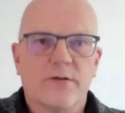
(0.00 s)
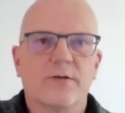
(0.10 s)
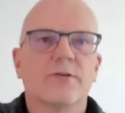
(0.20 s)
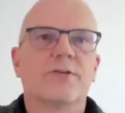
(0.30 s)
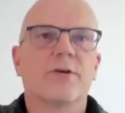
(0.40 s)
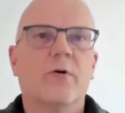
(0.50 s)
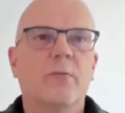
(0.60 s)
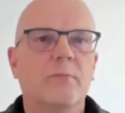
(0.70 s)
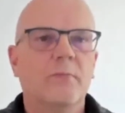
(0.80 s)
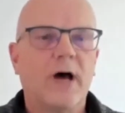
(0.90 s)
So,
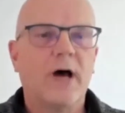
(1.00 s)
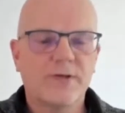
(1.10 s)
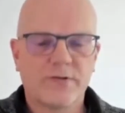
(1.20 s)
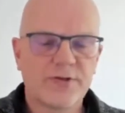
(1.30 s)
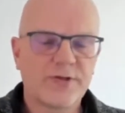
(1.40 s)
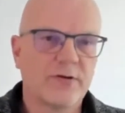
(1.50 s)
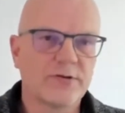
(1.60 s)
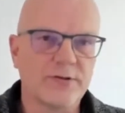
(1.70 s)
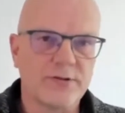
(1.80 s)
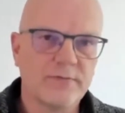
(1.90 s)
as a
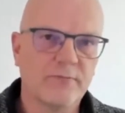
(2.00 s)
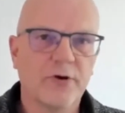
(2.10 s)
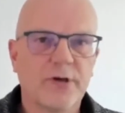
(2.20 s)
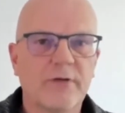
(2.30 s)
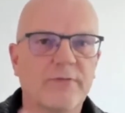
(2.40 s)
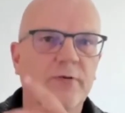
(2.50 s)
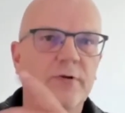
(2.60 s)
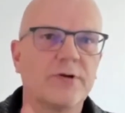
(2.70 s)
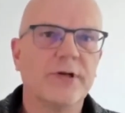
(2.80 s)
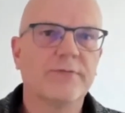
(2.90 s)
consultant working for a
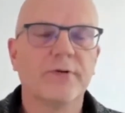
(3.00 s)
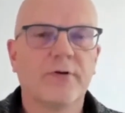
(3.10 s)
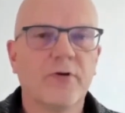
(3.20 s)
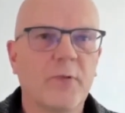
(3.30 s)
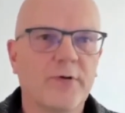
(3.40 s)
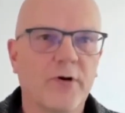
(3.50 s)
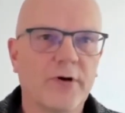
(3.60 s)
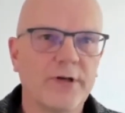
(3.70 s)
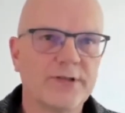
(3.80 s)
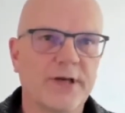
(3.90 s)
different group of
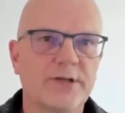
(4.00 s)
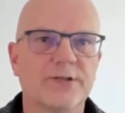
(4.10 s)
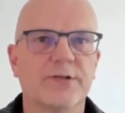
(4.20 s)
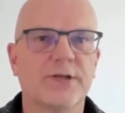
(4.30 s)
organizations,